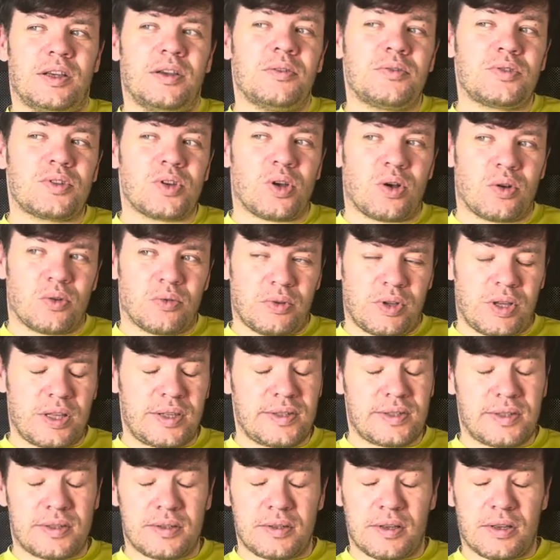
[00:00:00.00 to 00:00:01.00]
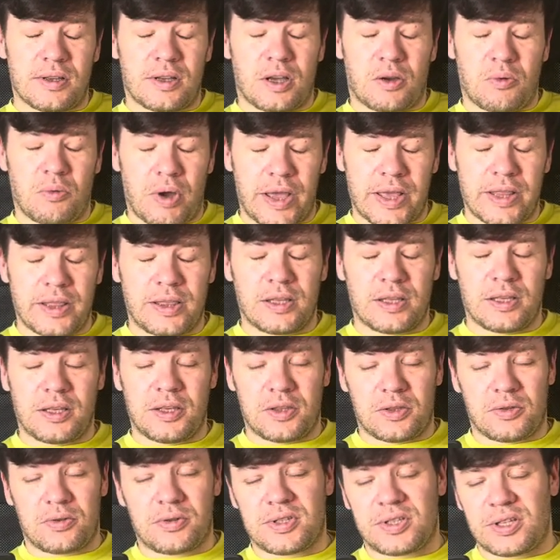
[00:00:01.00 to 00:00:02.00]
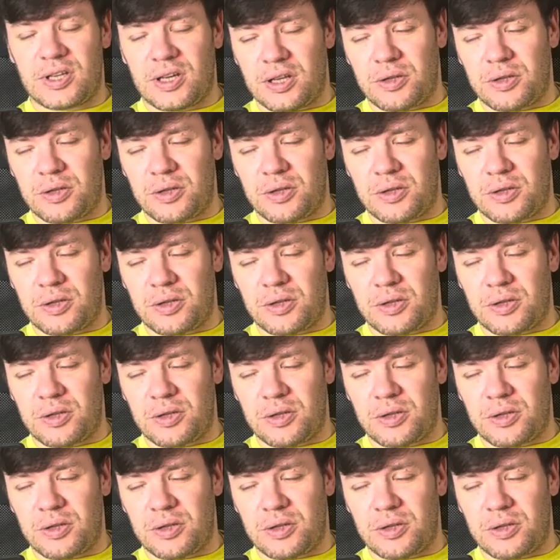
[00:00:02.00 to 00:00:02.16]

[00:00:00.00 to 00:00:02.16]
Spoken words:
So it's quite interesting